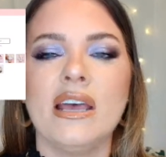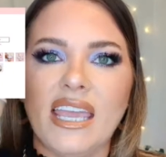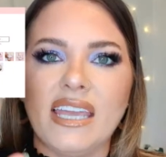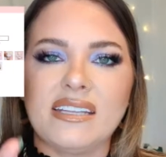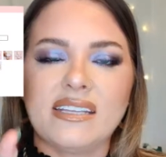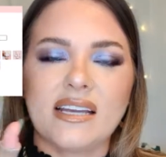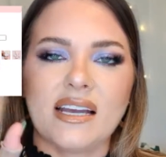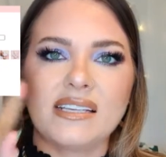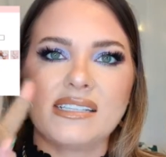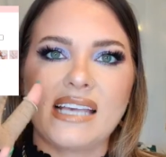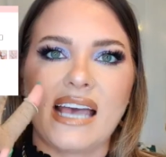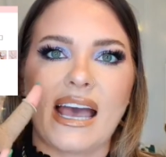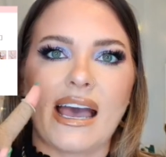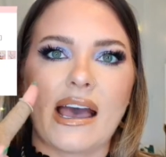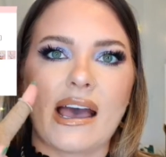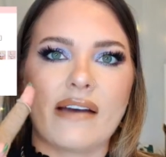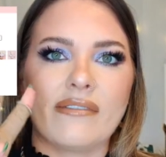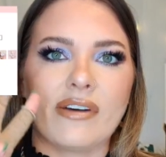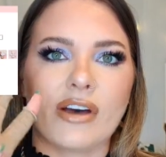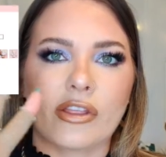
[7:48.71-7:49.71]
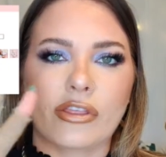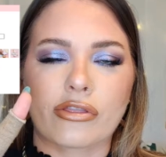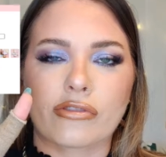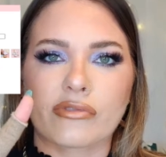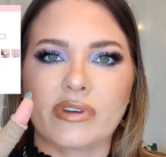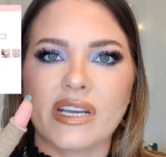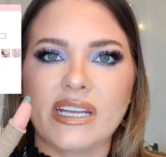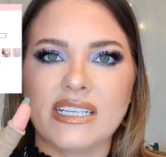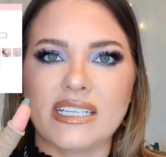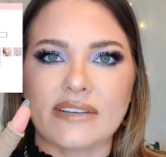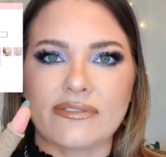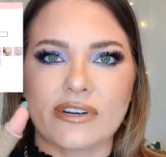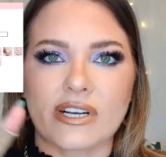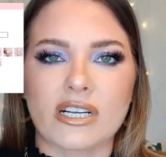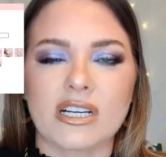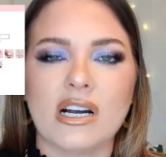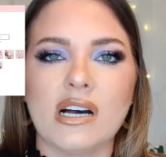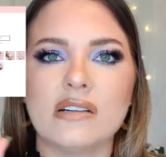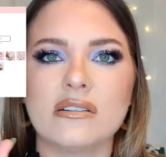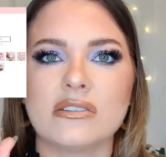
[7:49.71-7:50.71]
It does have 3 different
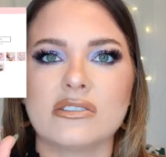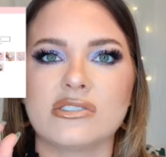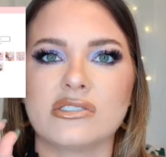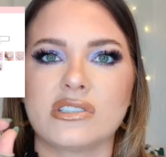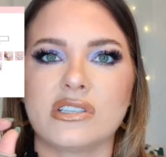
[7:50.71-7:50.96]
colors